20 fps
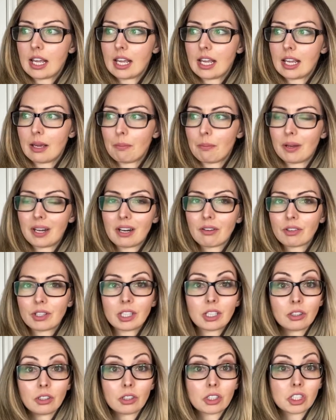but
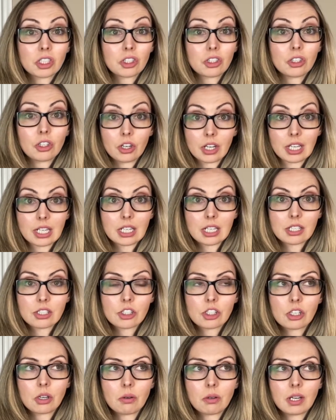everything looked good.
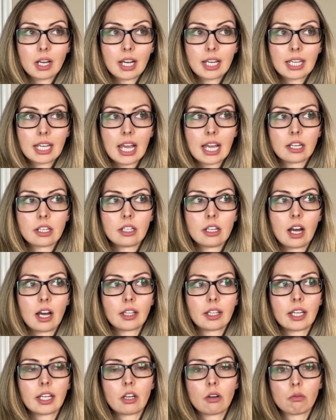So again, not
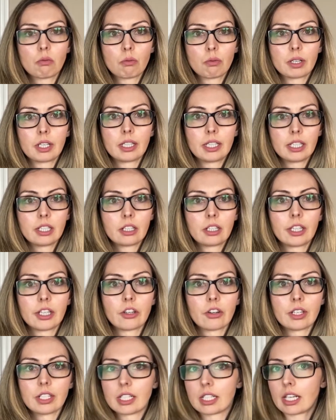like a really clear
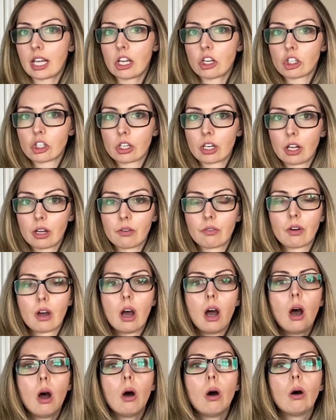indication of,
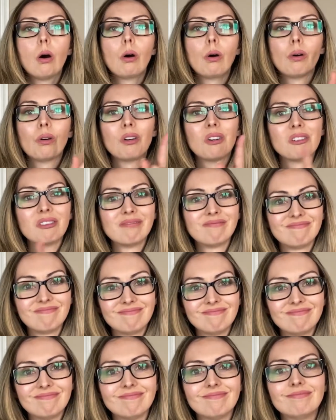oh,
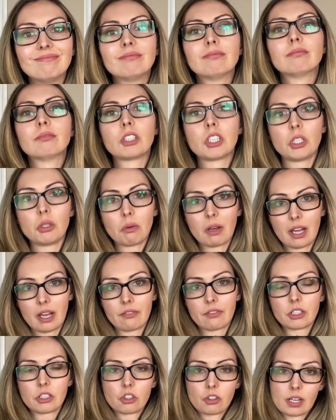you have
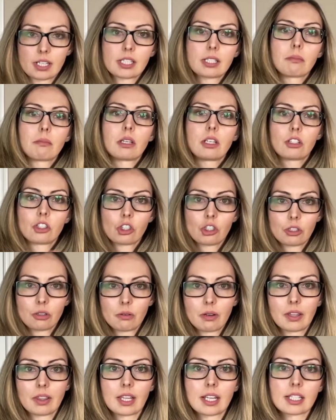a trisomy issue
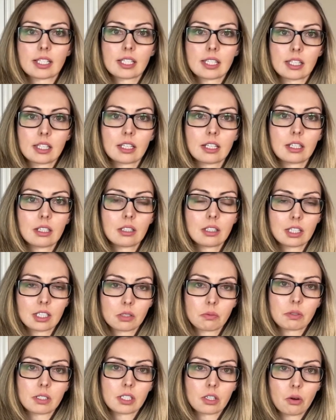and that's
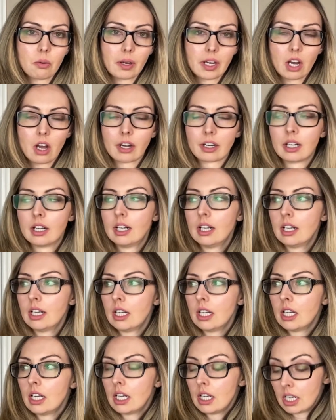what's going on.
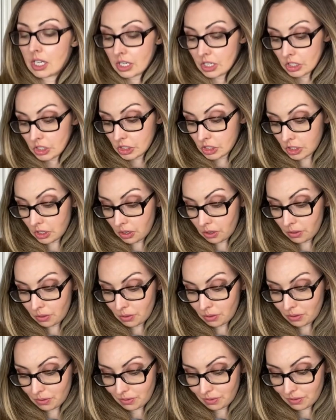
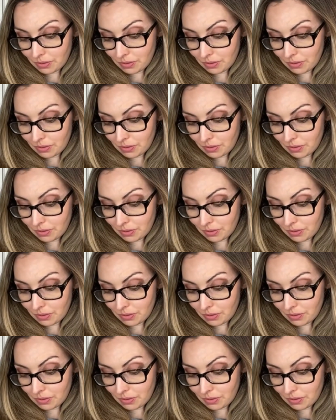So